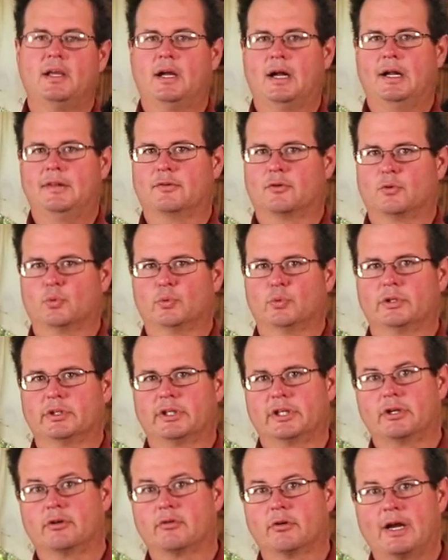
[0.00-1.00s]
and they're
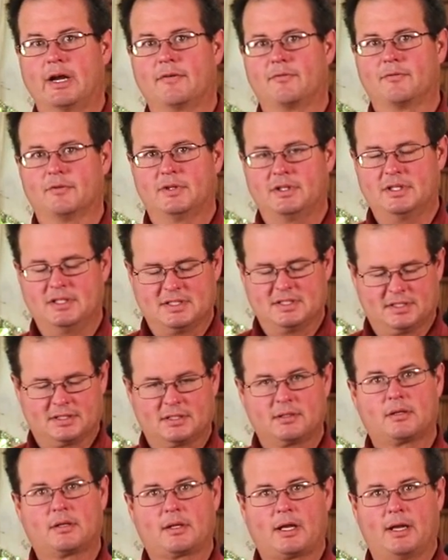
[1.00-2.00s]
really great for these
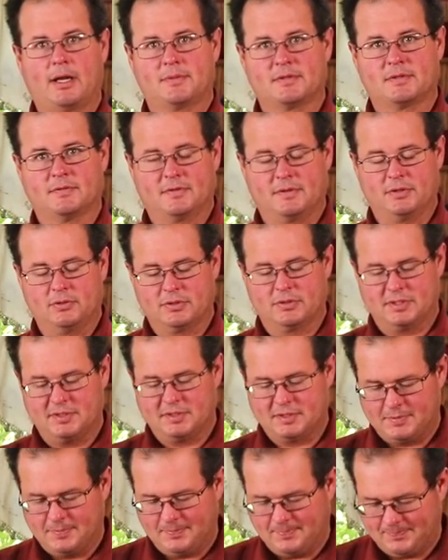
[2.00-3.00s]
types of uses.